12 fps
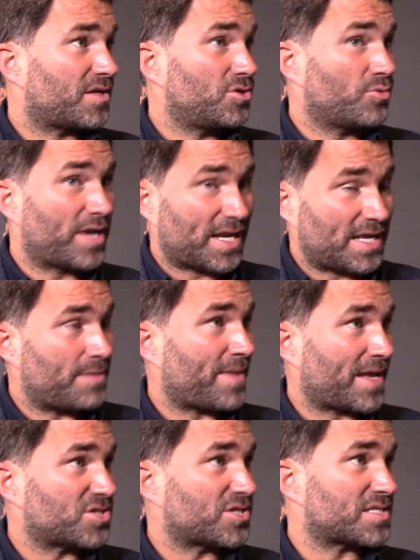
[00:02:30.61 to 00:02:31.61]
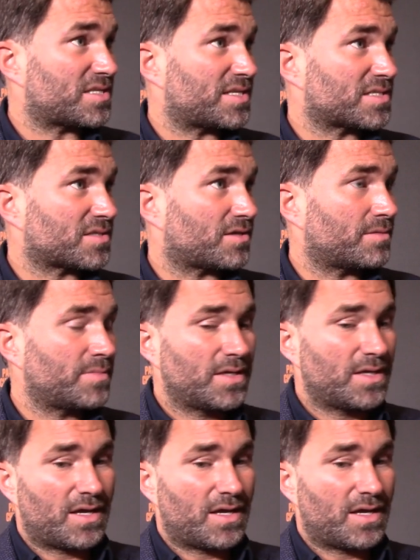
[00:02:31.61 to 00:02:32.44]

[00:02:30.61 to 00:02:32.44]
You'll get it in Manchester this time.